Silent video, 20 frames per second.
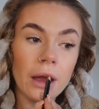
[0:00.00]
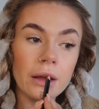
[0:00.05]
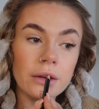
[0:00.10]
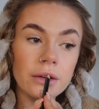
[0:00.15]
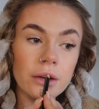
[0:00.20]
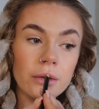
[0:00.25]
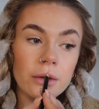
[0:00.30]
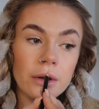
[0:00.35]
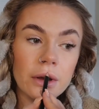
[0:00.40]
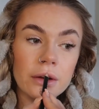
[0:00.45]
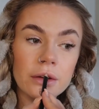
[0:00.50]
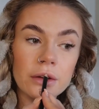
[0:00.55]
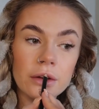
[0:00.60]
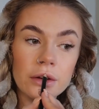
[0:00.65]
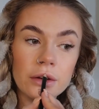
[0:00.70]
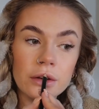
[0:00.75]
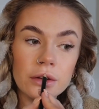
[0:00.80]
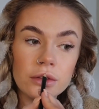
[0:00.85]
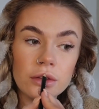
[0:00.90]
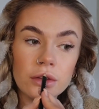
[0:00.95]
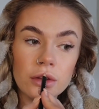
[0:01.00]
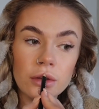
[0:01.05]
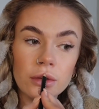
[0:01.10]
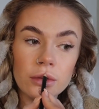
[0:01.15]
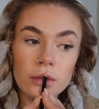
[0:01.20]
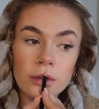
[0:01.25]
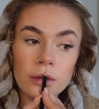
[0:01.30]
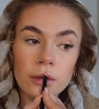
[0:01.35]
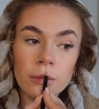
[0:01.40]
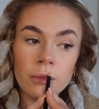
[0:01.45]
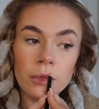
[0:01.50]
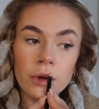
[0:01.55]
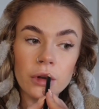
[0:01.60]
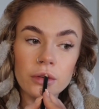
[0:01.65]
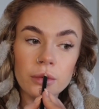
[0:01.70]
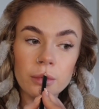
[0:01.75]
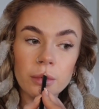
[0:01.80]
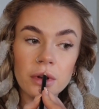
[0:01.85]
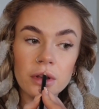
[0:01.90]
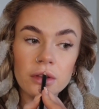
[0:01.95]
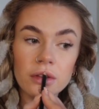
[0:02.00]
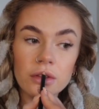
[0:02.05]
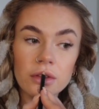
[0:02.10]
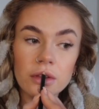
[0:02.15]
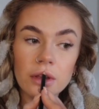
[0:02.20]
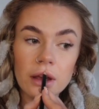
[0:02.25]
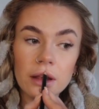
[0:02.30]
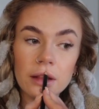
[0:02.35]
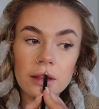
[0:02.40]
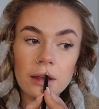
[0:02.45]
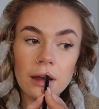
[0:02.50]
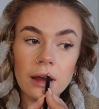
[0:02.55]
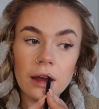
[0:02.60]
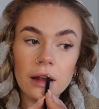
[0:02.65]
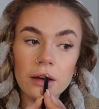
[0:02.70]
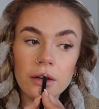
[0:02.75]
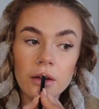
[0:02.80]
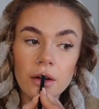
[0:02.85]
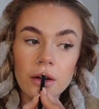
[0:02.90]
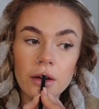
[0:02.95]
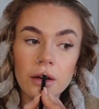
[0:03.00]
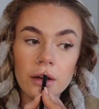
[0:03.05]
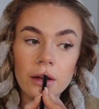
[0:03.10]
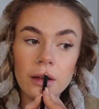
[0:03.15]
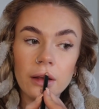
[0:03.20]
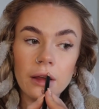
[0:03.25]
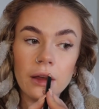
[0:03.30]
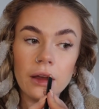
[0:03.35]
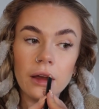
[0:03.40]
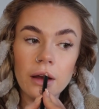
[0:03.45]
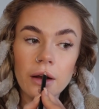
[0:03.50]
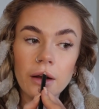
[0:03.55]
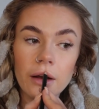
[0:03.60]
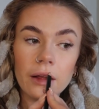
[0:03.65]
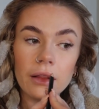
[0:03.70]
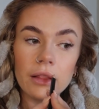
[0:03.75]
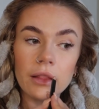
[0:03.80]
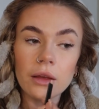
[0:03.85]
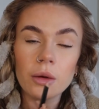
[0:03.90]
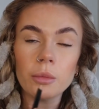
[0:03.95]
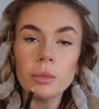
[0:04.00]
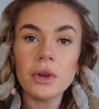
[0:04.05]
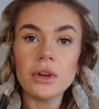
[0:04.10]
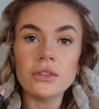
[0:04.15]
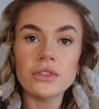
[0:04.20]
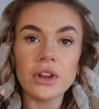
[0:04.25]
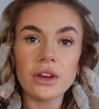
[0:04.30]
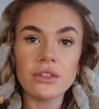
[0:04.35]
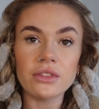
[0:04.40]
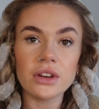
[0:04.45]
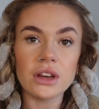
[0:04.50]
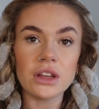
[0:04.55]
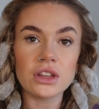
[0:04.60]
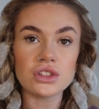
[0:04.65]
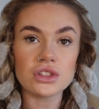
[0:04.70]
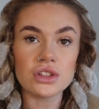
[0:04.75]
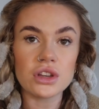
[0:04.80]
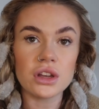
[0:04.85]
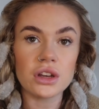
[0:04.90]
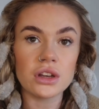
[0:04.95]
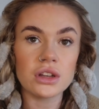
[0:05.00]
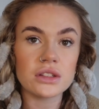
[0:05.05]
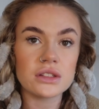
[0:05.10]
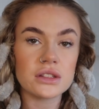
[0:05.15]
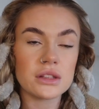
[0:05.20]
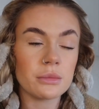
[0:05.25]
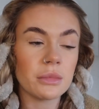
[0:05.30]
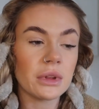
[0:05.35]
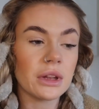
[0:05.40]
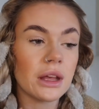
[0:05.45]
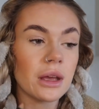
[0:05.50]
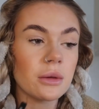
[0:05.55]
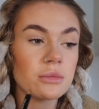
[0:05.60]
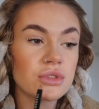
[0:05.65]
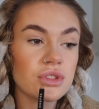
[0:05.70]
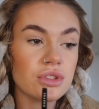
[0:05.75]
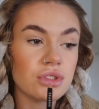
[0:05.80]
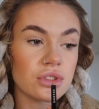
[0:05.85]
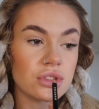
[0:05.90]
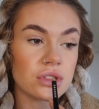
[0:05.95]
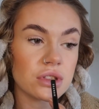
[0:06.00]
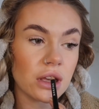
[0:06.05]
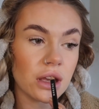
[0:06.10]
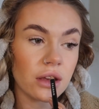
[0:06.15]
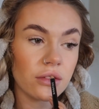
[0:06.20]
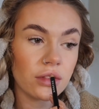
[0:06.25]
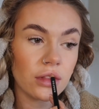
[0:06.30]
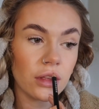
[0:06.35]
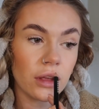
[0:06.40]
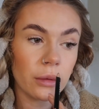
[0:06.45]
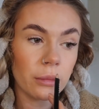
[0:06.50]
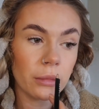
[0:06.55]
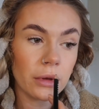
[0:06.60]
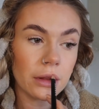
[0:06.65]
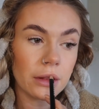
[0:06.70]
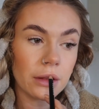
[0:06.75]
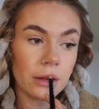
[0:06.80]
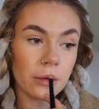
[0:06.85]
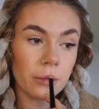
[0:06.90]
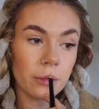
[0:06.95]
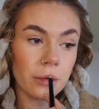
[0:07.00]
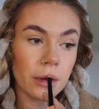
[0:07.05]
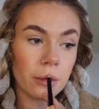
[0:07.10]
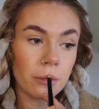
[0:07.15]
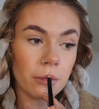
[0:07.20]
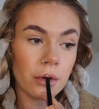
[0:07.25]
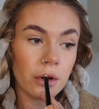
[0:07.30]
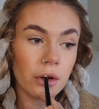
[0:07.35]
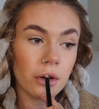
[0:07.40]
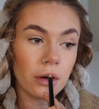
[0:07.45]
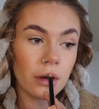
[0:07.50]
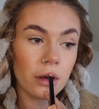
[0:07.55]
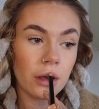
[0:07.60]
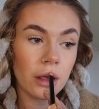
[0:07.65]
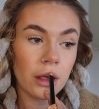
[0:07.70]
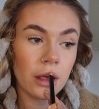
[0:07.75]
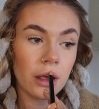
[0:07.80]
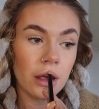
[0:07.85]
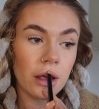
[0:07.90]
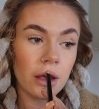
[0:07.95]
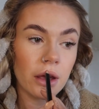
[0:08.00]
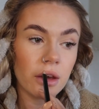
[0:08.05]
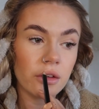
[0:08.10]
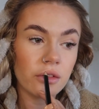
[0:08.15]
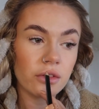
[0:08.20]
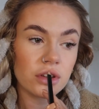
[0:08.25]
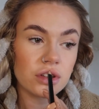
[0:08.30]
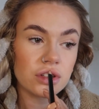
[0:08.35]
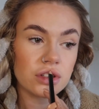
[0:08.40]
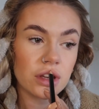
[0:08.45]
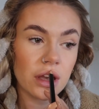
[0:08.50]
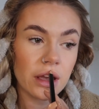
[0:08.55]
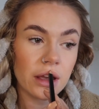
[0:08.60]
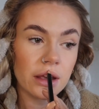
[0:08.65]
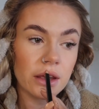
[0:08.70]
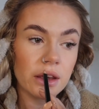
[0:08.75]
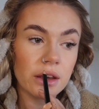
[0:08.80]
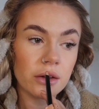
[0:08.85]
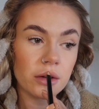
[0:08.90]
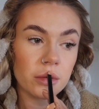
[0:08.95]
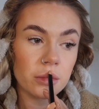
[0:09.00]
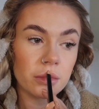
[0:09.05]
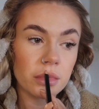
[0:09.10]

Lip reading: I don't add on too much, but I just like to add on a little bit of definition to my lips just to give them a little bit more of a shape.